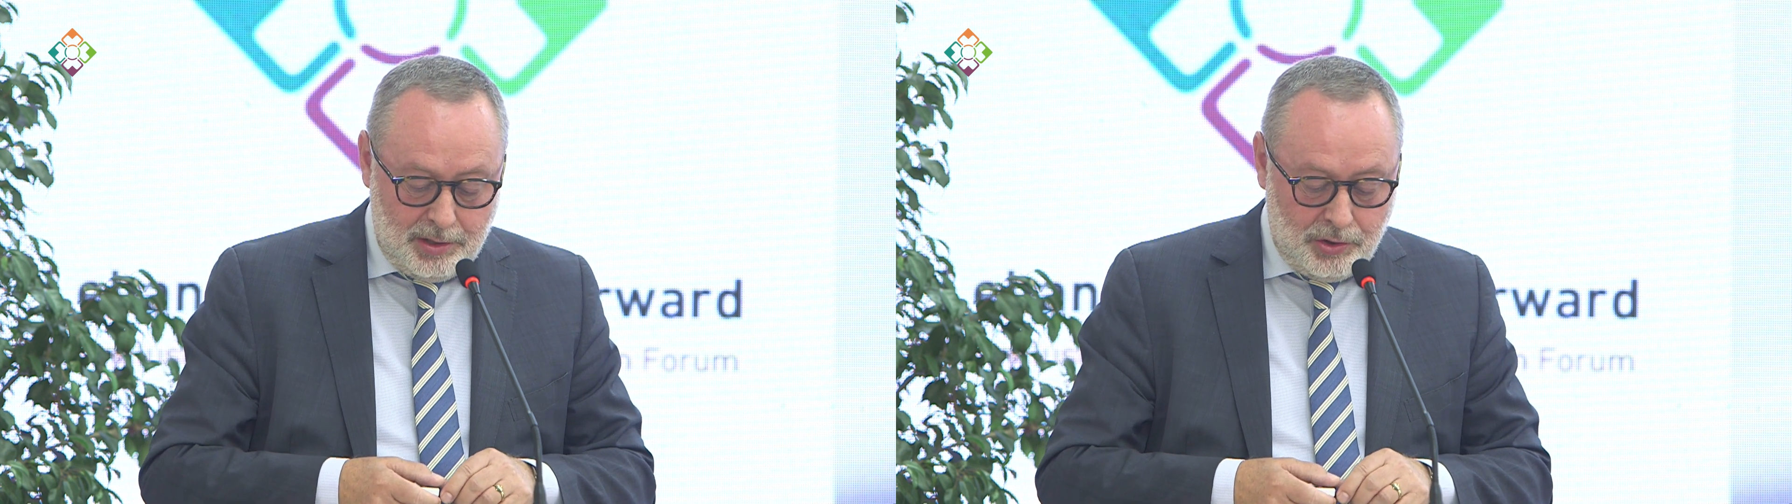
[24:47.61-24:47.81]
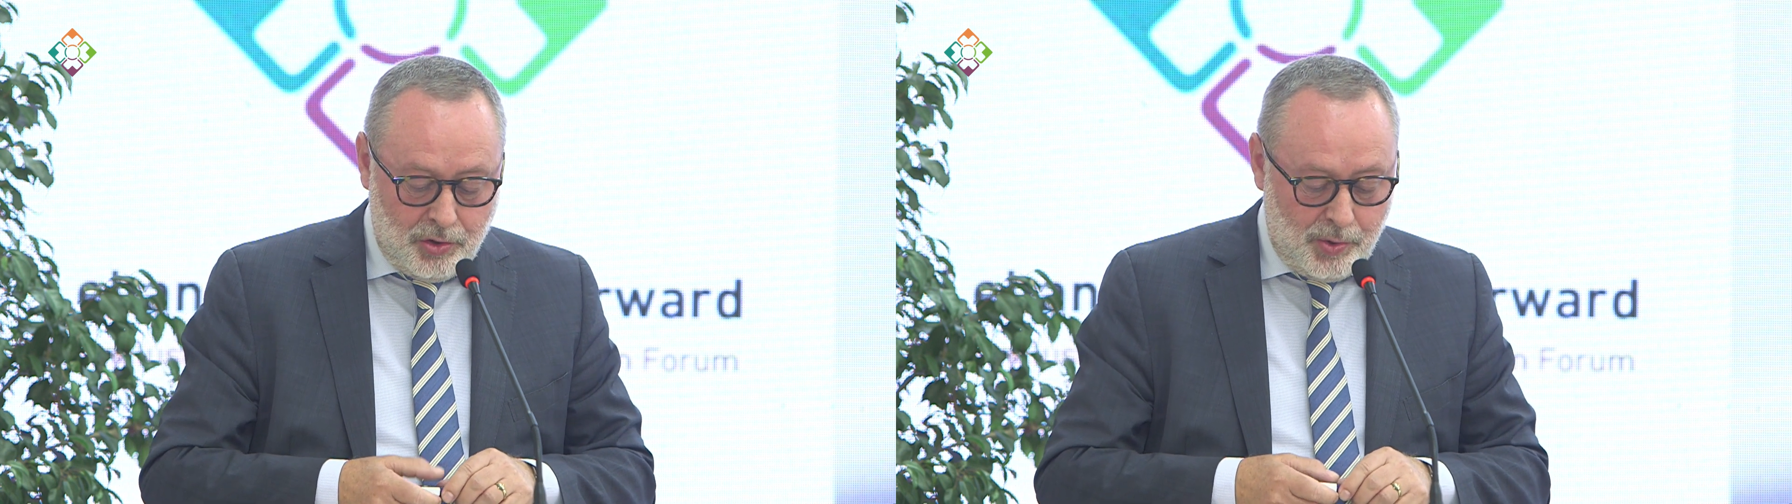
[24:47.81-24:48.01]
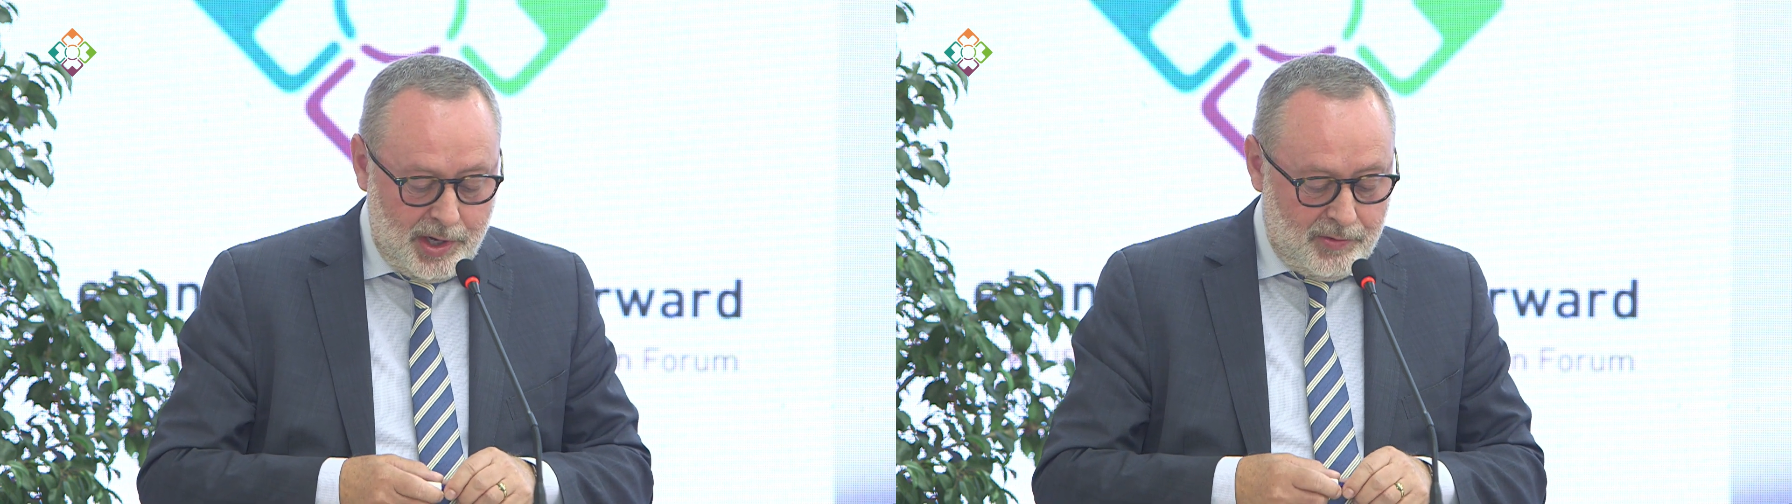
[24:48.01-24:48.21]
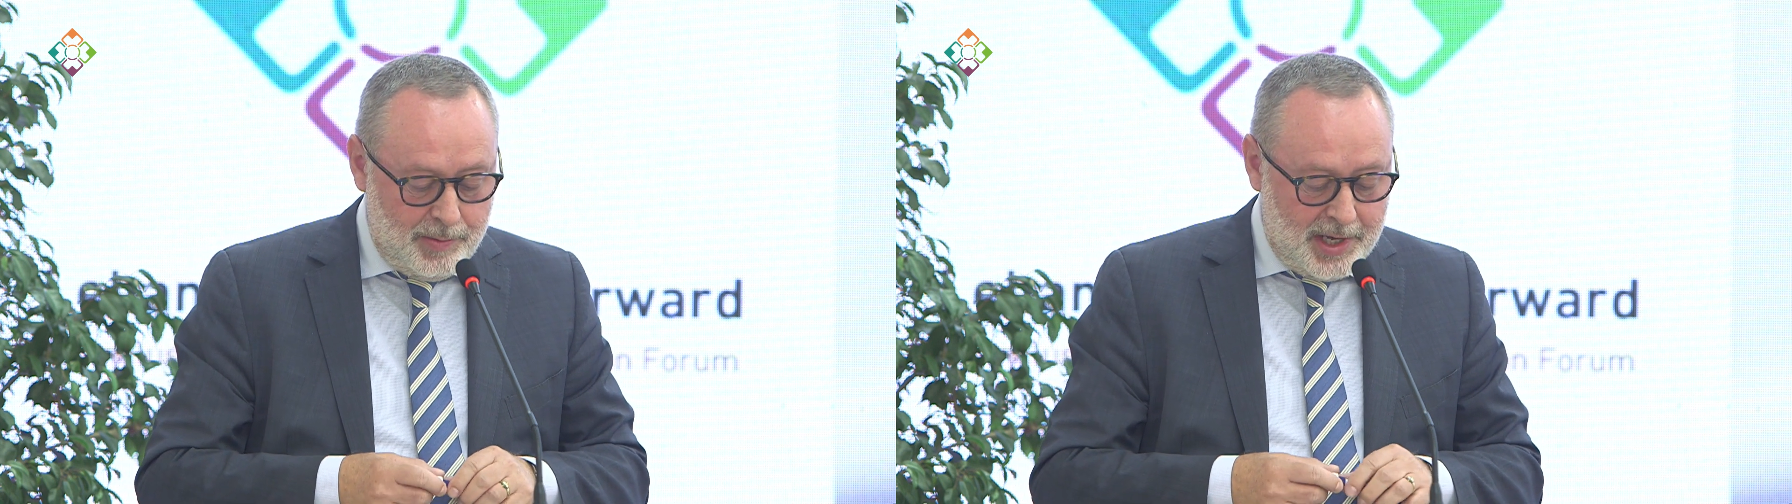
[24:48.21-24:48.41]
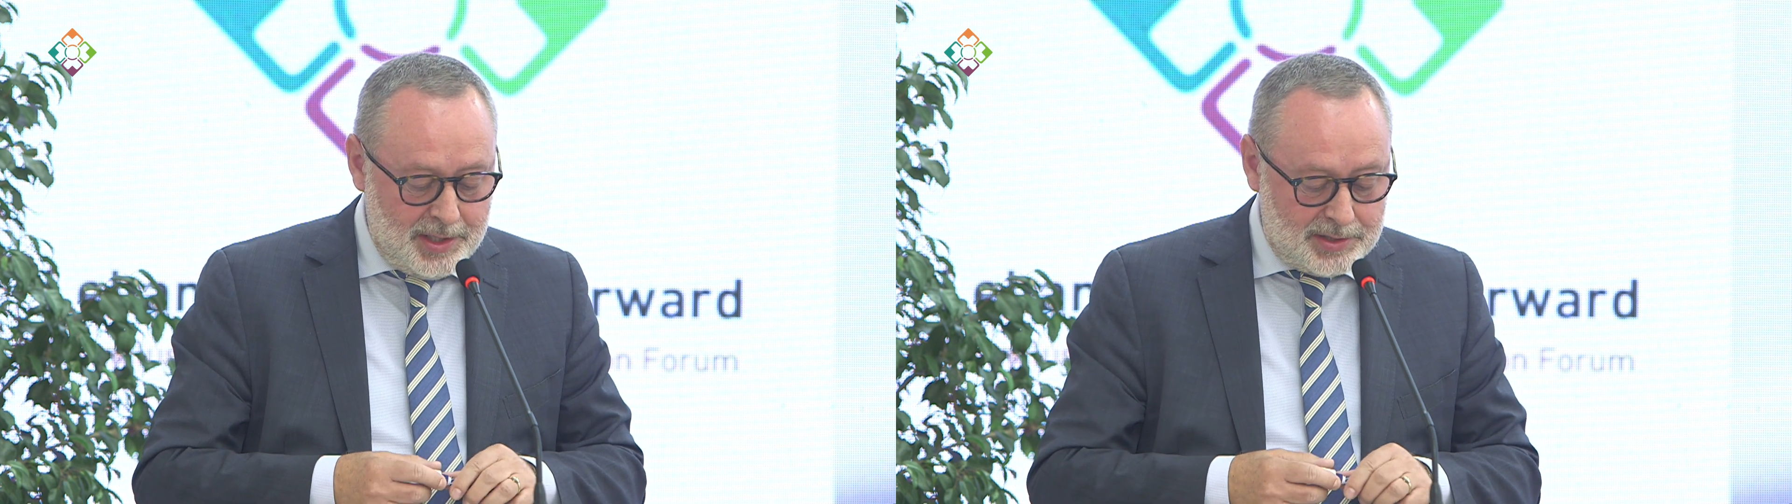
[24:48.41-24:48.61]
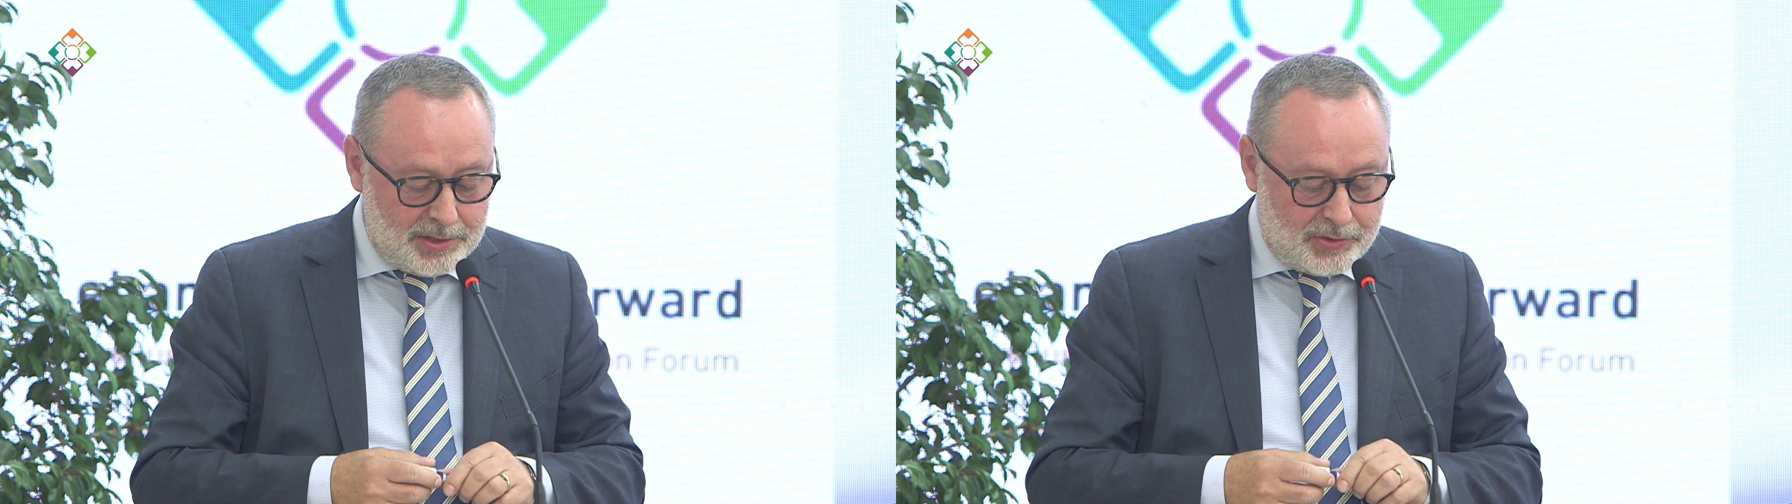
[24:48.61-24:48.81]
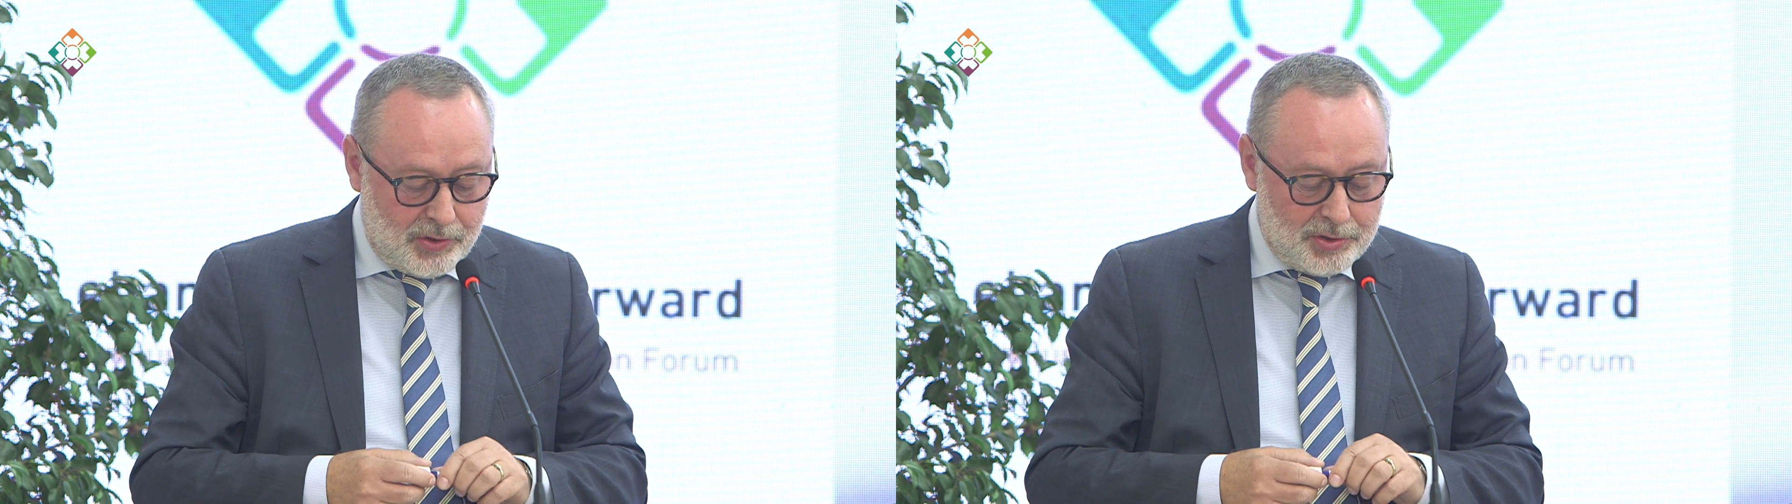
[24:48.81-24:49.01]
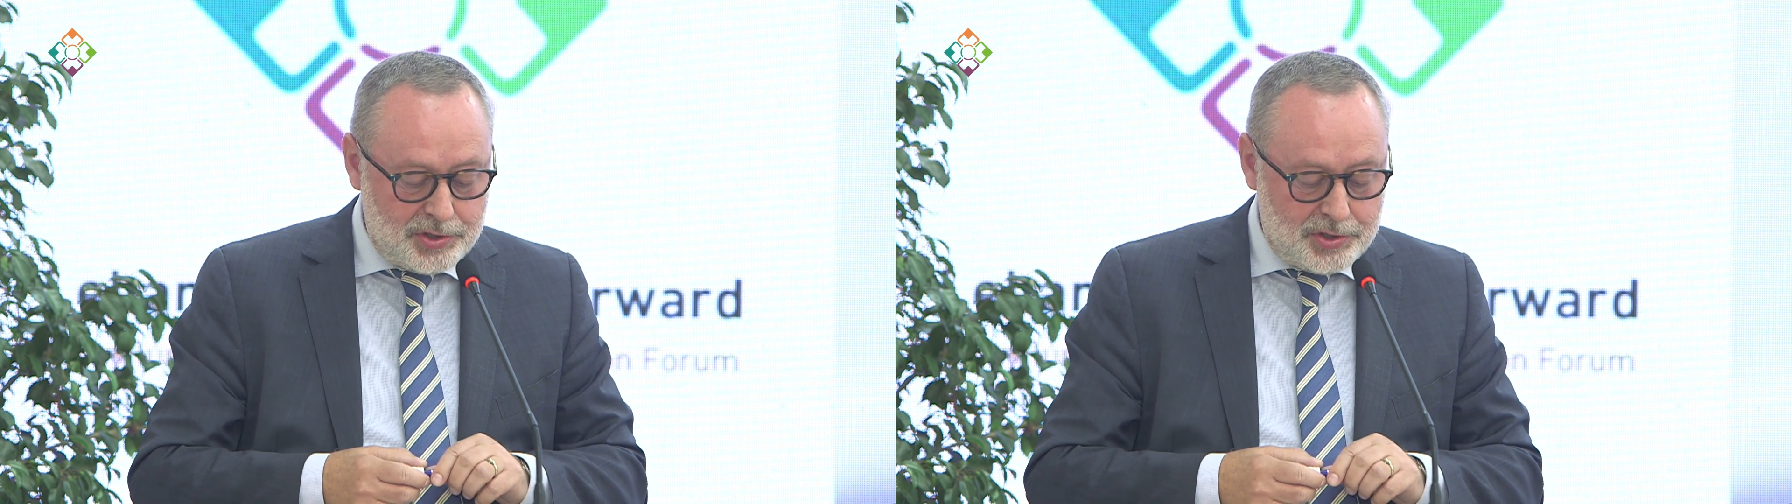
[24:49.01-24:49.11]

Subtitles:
Norway remains a strong